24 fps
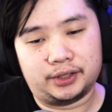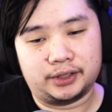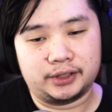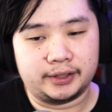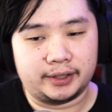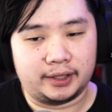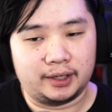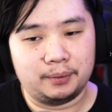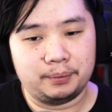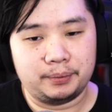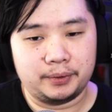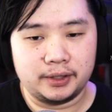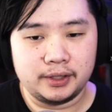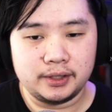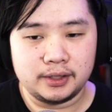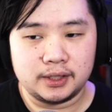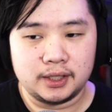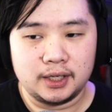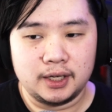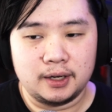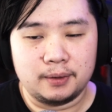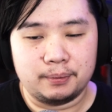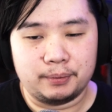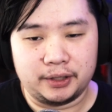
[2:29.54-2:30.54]
setup
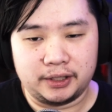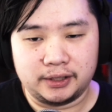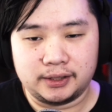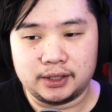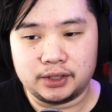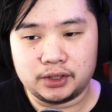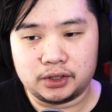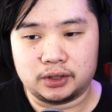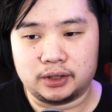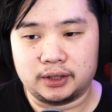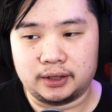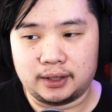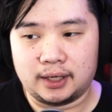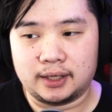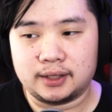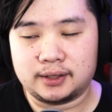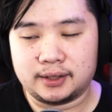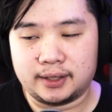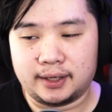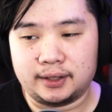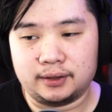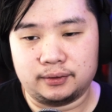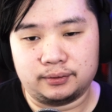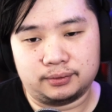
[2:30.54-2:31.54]
is, but essentially
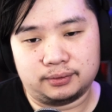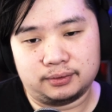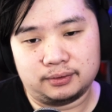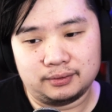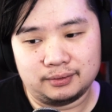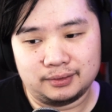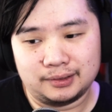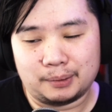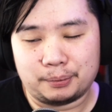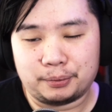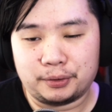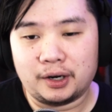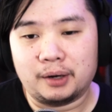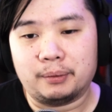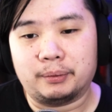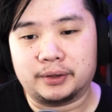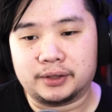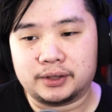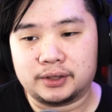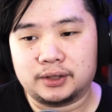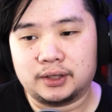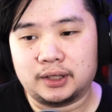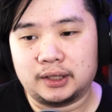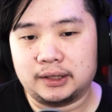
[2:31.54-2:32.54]
that's kind of the
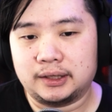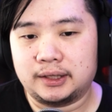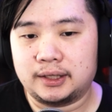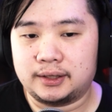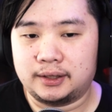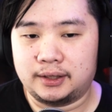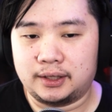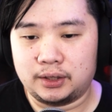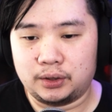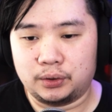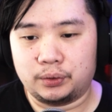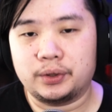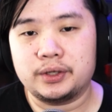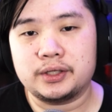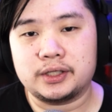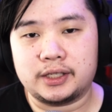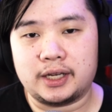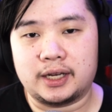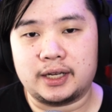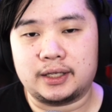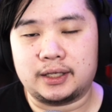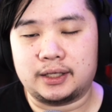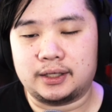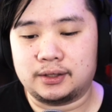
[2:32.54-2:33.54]
premise. The noise
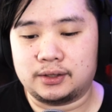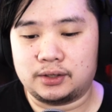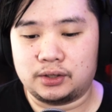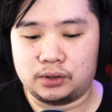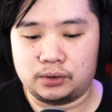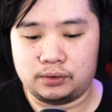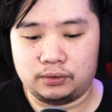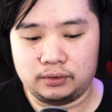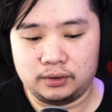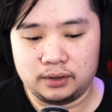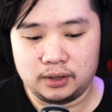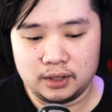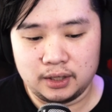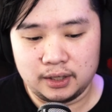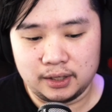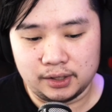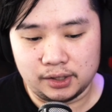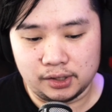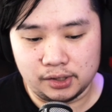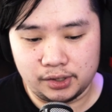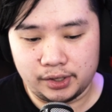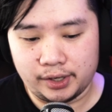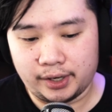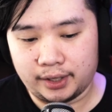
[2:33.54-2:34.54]
gate is
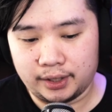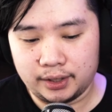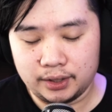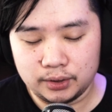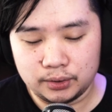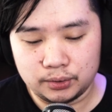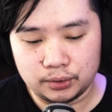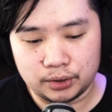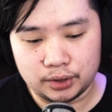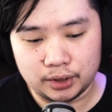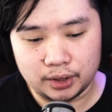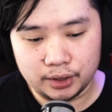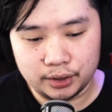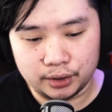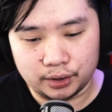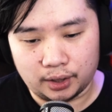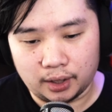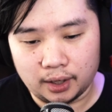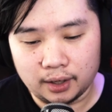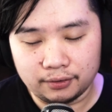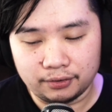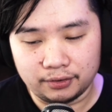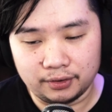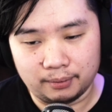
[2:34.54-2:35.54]
there to turn
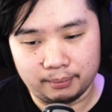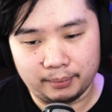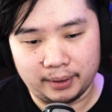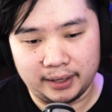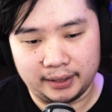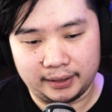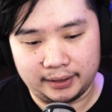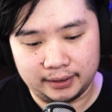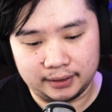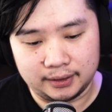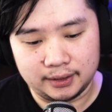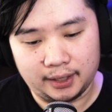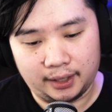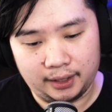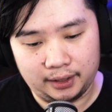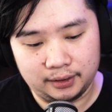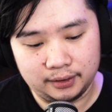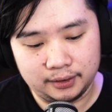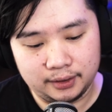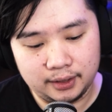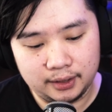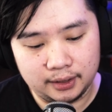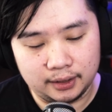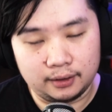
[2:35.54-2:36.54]
off the mic
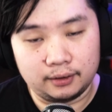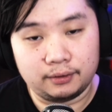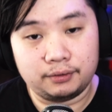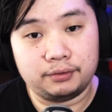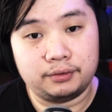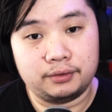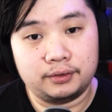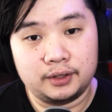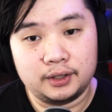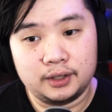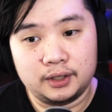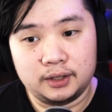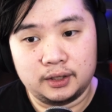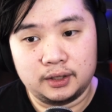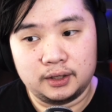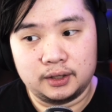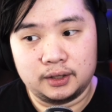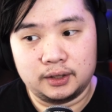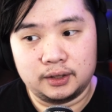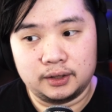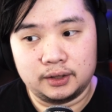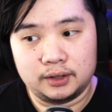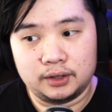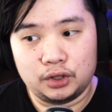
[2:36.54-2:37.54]
entirely if
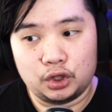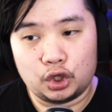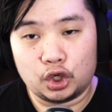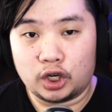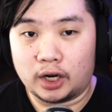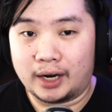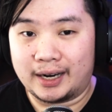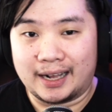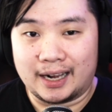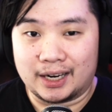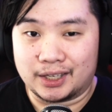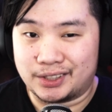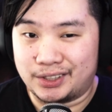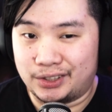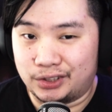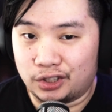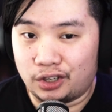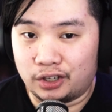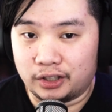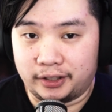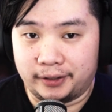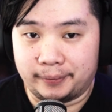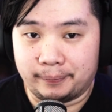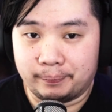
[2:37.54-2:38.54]
you're not actually
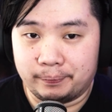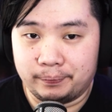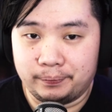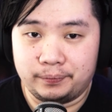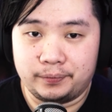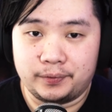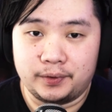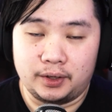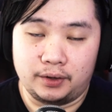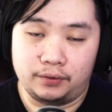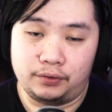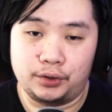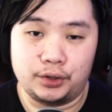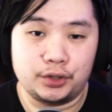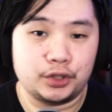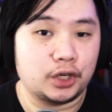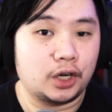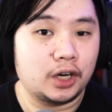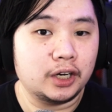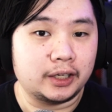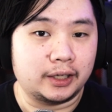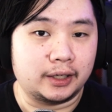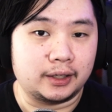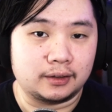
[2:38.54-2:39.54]
talking. If you're
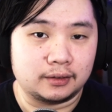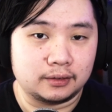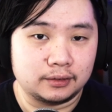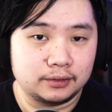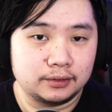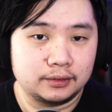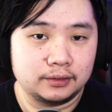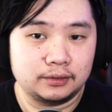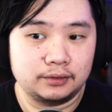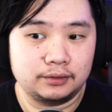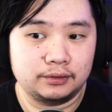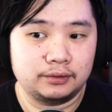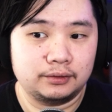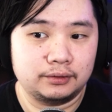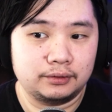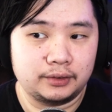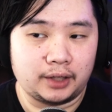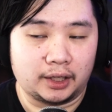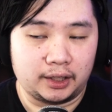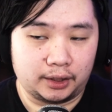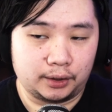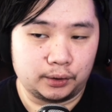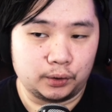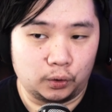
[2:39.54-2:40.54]
talking,
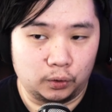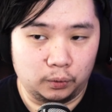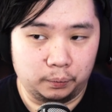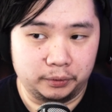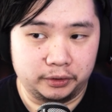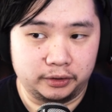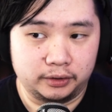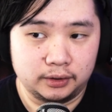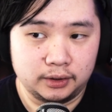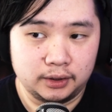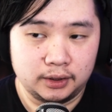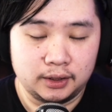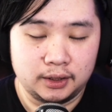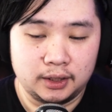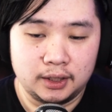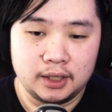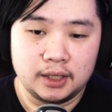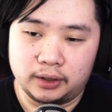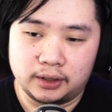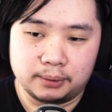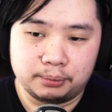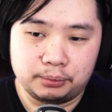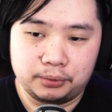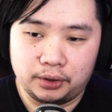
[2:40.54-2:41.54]
then it'll open.
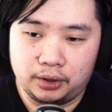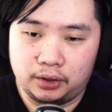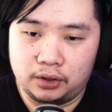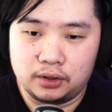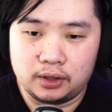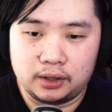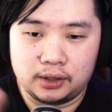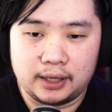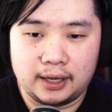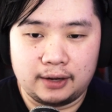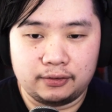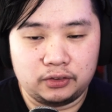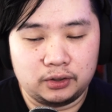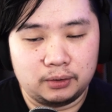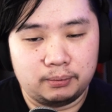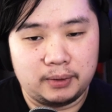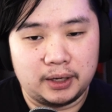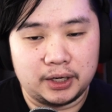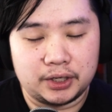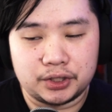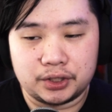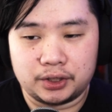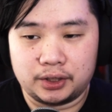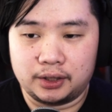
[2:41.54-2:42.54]
So it's up to you. You'll have to
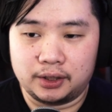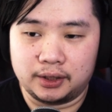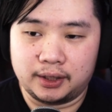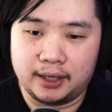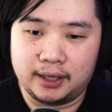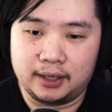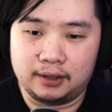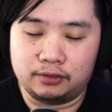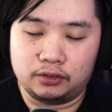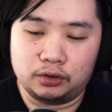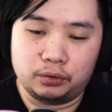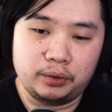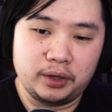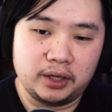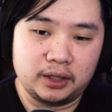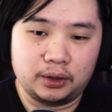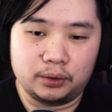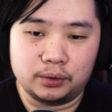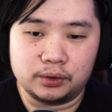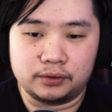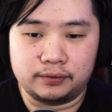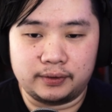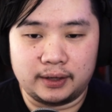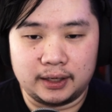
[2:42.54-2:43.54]
make sure to kind of
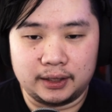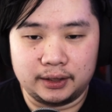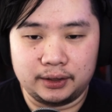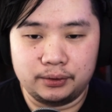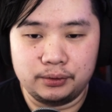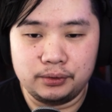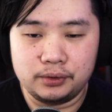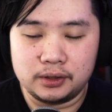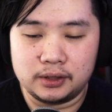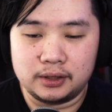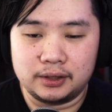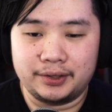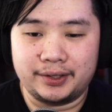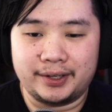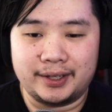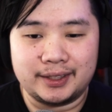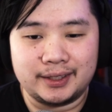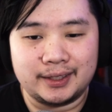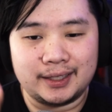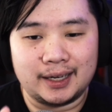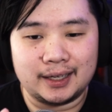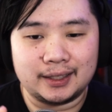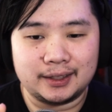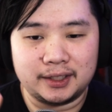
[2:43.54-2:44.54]
tweak those values. The
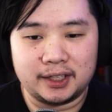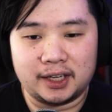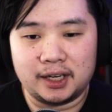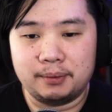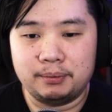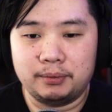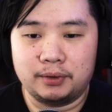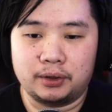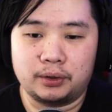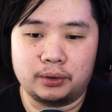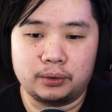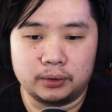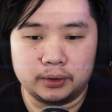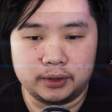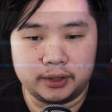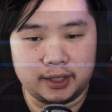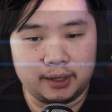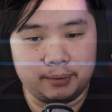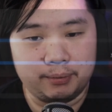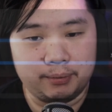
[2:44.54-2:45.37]
attack time, the hold